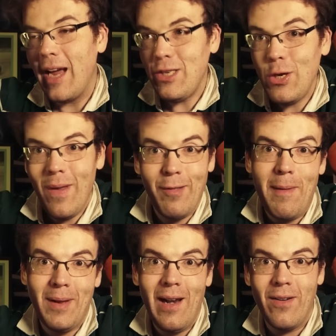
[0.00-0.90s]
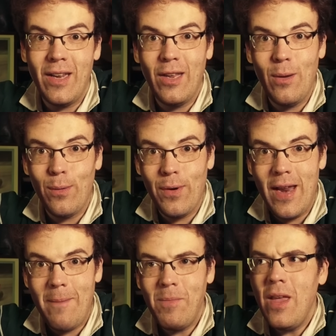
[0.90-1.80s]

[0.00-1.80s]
I do expect McLaren in Q3.